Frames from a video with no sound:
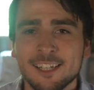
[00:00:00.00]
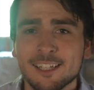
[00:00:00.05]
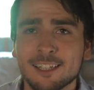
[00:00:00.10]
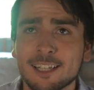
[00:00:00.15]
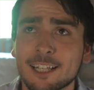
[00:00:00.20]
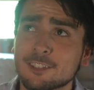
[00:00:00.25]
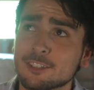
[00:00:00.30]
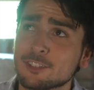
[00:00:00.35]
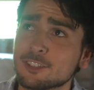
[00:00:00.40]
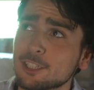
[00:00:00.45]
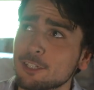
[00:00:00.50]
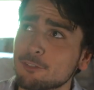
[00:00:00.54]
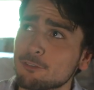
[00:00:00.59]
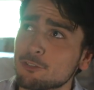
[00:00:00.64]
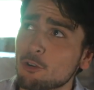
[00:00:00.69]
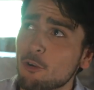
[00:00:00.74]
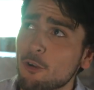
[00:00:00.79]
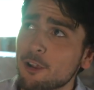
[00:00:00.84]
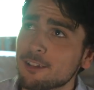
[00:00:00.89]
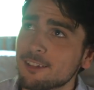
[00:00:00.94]
Glad to see you've
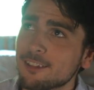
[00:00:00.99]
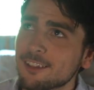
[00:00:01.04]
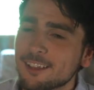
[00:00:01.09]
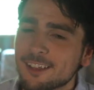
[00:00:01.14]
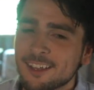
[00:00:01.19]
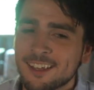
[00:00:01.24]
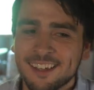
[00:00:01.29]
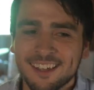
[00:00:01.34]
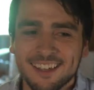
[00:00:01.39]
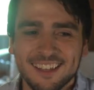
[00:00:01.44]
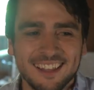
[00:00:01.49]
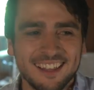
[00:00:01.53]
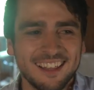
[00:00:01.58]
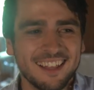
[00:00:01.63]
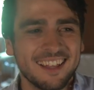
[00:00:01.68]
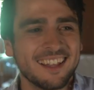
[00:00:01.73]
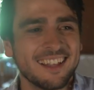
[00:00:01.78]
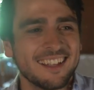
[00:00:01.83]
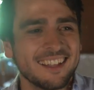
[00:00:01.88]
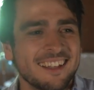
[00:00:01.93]
joined the
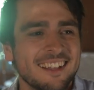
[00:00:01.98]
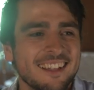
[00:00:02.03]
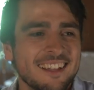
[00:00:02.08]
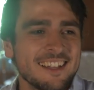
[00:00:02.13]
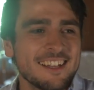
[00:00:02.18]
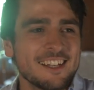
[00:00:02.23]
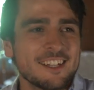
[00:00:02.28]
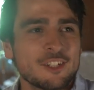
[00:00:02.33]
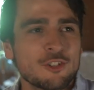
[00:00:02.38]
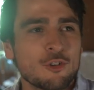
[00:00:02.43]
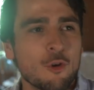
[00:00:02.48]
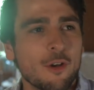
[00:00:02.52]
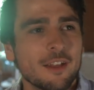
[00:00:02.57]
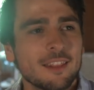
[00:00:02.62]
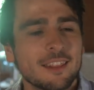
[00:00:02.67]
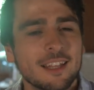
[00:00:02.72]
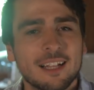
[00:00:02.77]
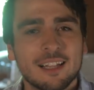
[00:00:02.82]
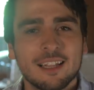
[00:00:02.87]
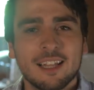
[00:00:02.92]

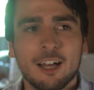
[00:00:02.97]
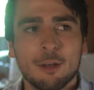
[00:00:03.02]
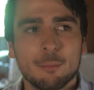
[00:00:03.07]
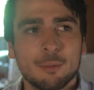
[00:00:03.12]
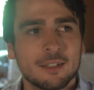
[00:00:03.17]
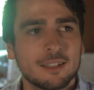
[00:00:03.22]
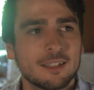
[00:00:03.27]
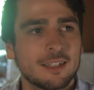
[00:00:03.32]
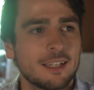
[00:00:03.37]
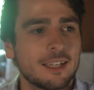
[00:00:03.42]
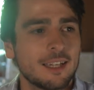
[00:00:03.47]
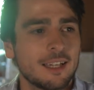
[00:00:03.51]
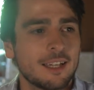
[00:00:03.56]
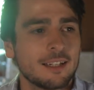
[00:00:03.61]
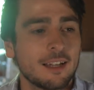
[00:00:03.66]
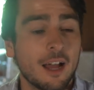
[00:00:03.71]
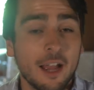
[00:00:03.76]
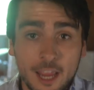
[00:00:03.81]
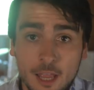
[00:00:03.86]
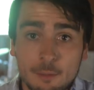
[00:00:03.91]
joined the club.
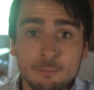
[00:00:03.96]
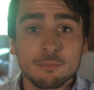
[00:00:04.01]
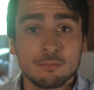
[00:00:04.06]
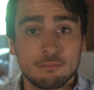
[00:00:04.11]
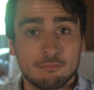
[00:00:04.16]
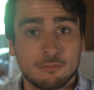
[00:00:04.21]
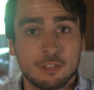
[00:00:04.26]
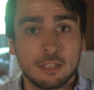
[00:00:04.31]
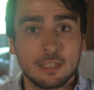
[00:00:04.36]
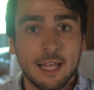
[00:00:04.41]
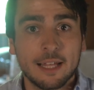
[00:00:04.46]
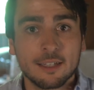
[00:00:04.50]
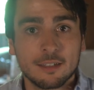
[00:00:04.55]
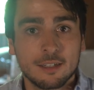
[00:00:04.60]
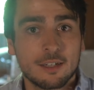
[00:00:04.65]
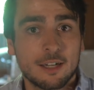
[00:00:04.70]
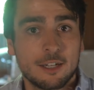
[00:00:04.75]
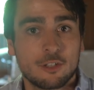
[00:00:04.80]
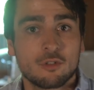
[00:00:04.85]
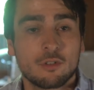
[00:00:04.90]
And I am glad
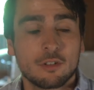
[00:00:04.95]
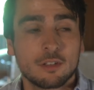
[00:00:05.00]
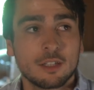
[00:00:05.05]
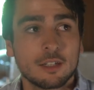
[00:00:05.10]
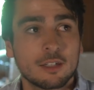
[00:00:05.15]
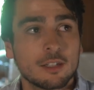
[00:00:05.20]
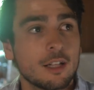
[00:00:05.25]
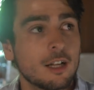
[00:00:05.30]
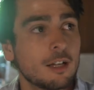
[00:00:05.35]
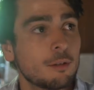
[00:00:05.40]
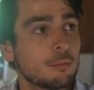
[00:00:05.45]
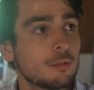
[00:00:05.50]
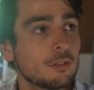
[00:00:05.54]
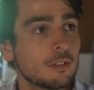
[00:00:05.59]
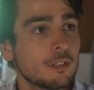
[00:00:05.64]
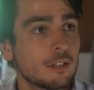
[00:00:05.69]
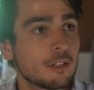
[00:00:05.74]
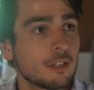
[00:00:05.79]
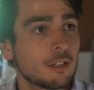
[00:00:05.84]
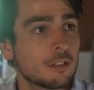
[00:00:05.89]
that I joined the club,
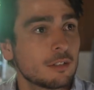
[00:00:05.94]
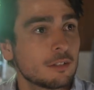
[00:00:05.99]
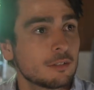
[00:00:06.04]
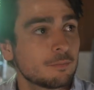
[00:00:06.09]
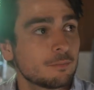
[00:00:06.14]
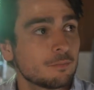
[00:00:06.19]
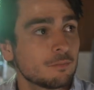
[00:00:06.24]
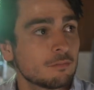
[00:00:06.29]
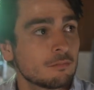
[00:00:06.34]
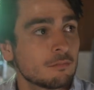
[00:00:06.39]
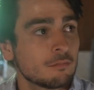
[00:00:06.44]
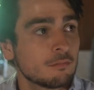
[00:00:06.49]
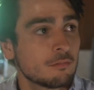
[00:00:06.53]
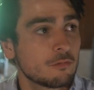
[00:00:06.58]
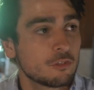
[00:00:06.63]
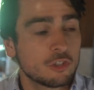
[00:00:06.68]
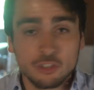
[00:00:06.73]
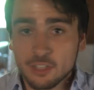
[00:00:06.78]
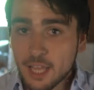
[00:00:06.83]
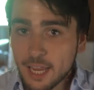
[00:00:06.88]
you know?
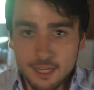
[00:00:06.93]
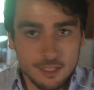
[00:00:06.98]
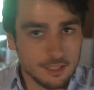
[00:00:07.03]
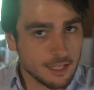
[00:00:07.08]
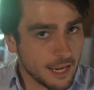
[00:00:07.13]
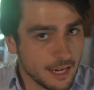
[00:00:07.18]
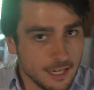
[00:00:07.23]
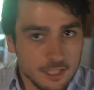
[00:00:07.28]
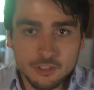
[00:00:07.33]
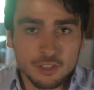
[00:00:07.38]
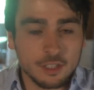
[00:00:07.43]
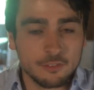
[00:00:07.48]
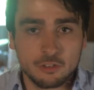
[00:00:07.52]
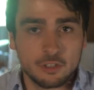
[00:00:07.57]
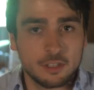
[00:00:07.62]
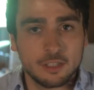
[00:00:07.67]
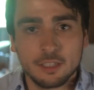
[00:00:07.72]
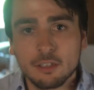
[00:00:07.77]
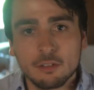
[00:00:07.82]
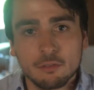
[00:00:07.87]
Just eight days and I've
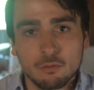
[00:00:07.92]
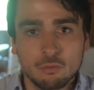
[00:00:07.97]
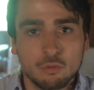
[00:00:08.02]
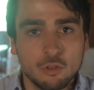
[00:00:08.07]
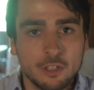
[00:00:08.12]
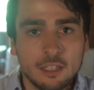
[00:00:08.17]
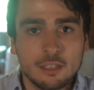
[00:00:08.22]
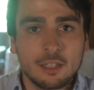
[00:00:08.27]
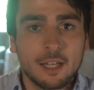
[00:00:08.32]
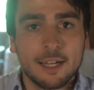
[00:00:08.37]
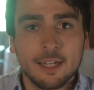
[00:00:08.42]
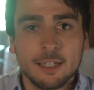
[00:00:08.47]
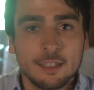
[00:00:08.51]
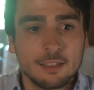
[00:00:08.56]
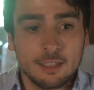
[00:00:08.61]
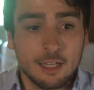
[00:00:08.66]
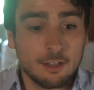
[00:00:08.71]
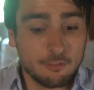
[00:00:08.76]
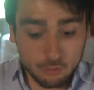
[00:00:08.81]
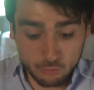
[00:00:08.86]
already
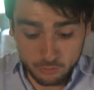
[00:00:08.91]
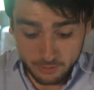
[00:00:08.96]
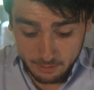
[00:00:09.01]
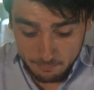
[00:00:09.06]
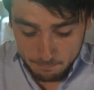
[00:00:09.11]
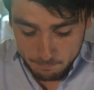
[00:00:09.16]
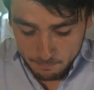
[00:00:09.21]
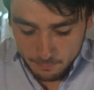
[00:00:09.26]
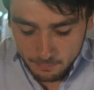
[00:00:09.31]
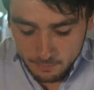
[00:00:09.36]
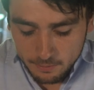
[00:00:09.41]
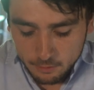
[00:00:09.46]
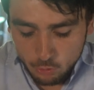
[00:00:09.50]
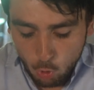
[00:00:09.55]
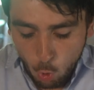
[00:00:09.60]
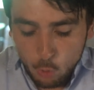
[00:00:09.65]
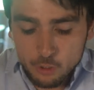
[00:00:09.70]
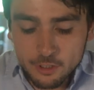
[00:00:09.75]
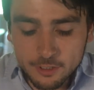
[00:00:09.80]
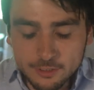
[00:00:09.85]
realized, I've already
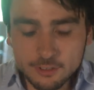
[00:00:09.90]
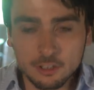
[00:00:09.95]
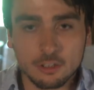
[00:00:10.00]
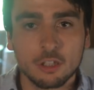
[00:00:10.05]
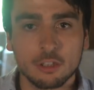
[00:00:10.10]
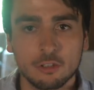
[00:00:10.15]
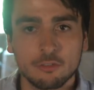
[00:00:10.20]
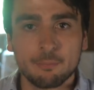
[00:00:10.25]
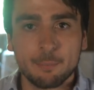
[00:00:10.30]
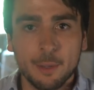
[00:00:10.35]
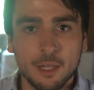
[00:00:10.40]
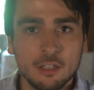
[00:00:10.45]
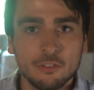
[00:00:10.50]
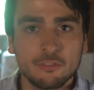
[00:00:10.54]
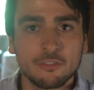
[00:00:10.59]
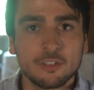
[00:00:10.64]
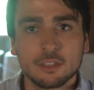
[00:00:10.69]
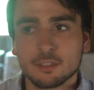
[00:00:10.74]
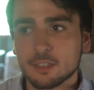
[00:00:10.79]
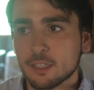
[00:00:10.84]
noticed a lot of
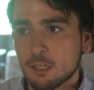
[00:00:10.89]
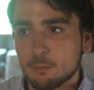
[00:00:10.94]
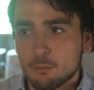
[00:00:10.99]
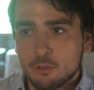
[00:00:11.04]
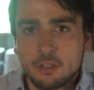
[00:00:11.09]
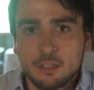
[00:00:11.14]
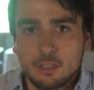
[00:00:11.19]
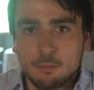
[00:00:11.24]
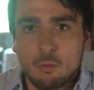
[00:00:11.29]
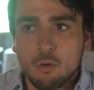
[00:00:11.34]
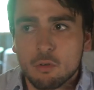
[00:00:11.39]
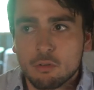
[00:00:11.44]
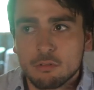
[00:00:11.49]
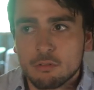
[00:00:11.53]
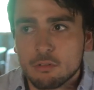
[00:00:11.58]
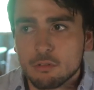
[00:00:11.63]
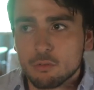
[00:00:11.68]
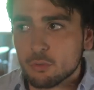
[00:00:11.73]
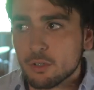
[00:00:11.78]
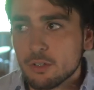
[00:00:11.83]
benefits. Like, I'm already more
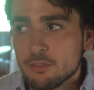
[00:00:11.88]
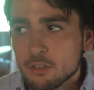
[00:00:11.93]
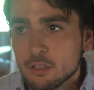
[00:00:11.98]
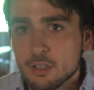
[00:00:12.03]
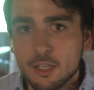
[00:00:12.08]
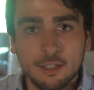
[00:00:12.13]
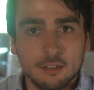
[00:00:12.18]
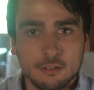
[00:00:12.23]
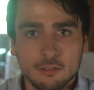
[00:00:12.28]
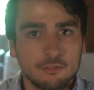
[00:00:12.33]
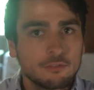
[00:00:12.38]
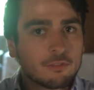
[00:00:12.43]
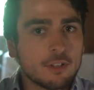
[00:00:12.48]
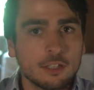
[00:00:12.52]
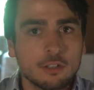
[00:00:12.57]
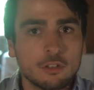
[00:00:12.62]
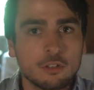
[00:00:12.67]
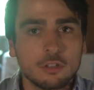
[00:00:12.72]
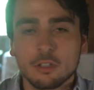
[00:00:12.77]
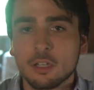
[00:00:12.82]
driven. Like,
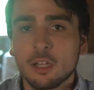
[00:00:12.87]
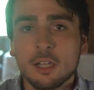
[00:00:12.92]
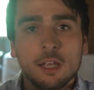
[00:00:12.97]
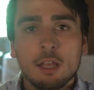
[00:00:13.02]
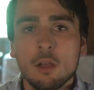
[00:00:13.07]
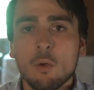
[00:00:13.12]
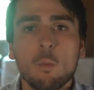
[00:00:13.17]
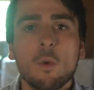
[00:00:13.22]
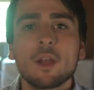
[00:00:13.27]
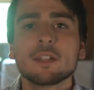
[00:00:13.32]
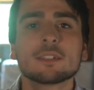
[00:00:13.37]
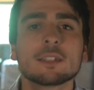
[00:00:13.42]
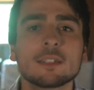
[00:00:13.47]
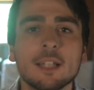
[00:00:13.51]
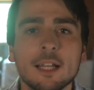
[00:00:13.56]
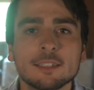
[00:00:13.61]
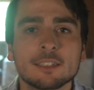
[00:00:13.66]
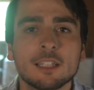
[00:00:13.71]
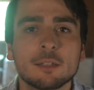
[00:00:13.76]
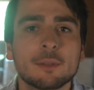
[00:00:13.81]
fuck, dude, when's the
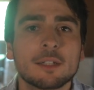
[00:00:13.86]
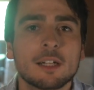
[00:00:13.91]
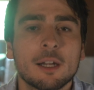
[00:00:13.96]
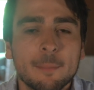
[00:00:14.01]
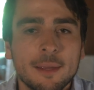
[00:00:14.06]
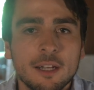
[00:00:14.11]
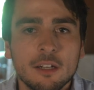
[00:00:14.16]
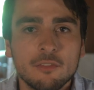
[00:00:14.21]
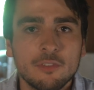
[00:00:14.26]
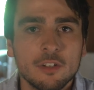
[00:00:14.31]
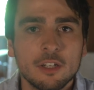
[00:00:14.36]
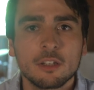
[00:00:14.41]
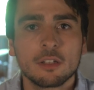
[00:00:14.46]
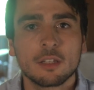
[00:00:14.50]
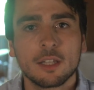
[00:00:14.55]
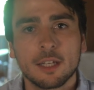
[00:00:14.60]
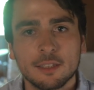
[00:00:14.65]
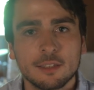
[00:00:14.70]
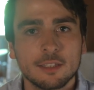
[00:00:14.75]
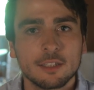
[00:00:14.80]
last time that I made a video
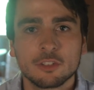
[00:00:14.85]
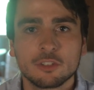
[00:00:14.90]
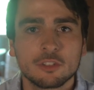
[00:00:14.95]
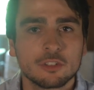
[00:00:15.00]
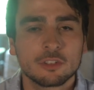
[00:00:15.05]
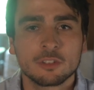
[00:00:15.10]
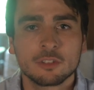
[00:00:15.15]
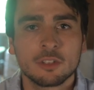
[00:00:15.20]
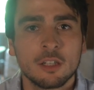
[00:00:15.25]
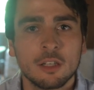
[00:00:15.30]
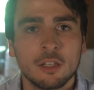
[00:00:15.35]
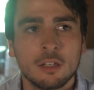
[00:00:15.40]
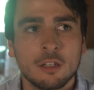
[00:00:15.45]
like this? Just